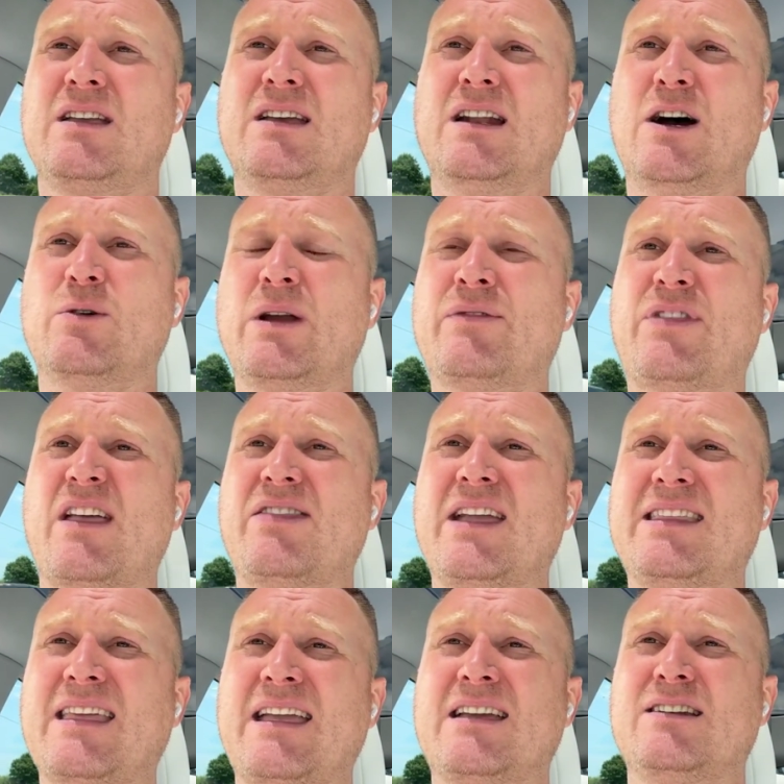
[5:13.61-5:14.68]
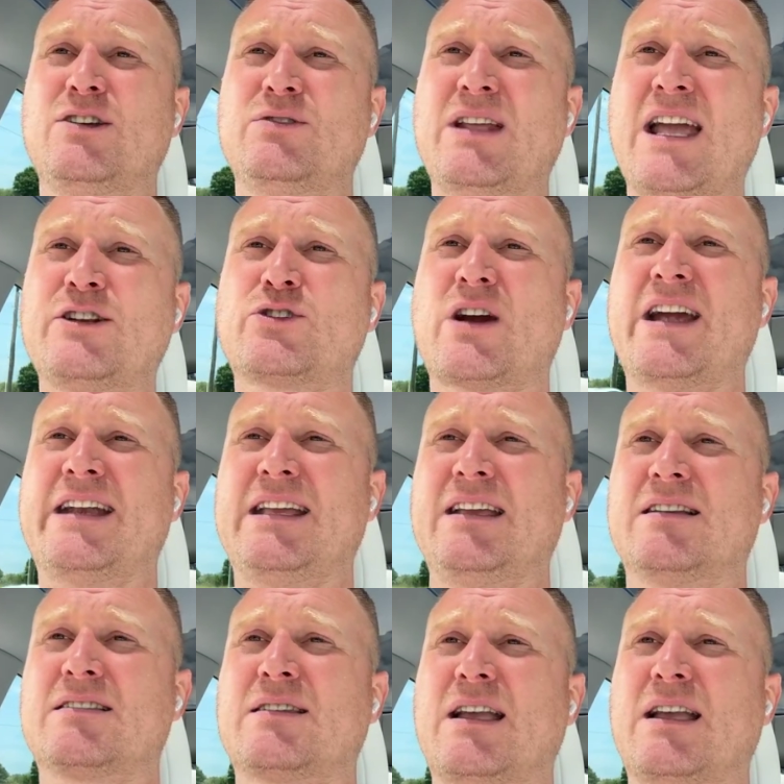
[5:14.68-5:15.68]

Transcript: if they think they can do day trading,